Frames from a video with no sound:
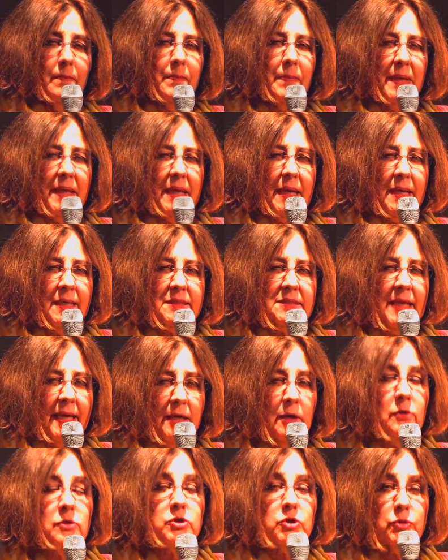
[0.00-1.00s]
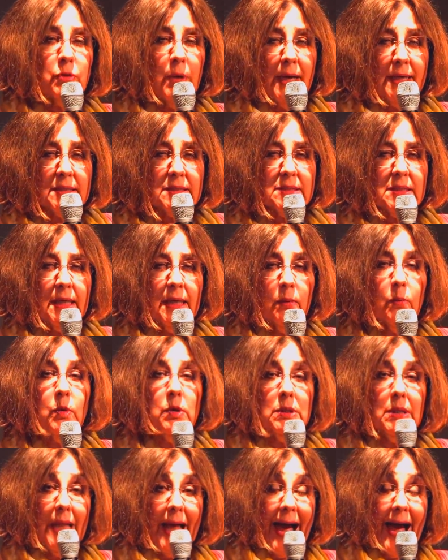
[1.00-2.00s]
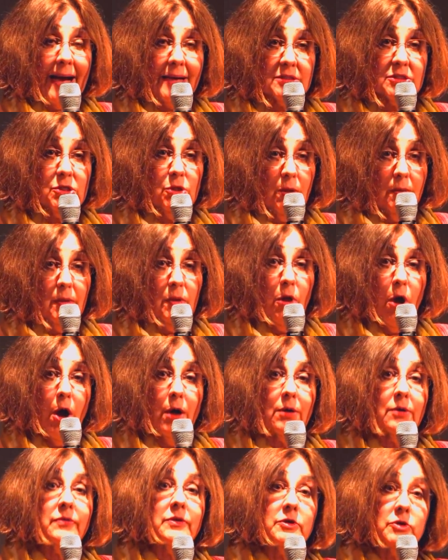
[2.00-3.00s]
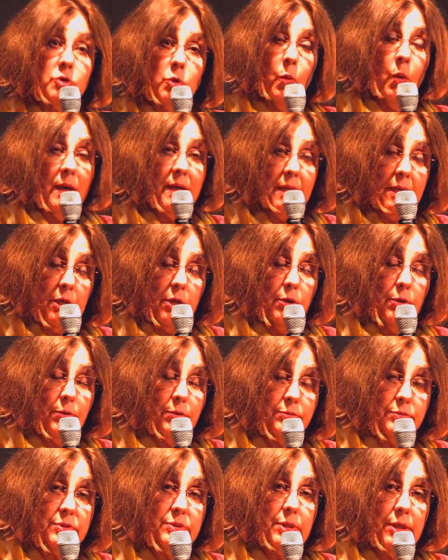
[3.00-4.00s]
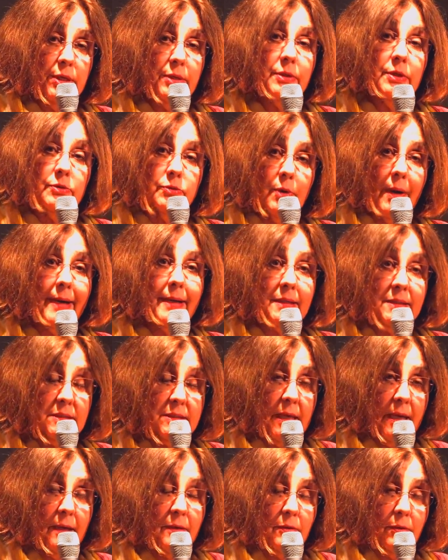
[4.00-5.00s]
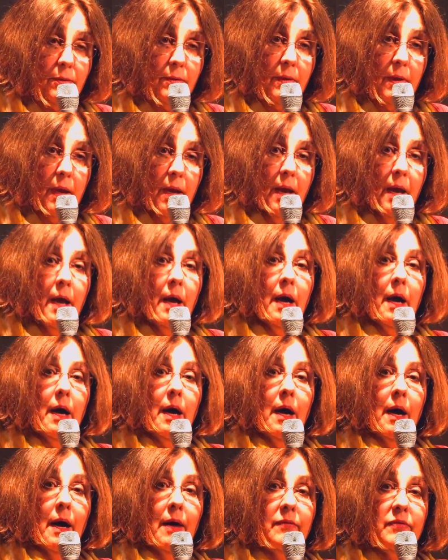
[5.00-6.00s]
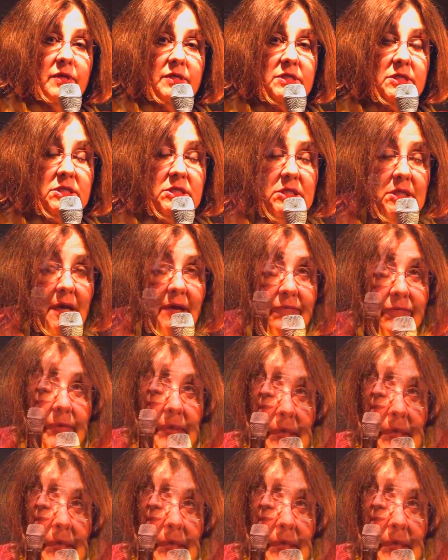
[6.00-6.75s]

because they don't trust it will last longer than 20 years in the dry container. This stuff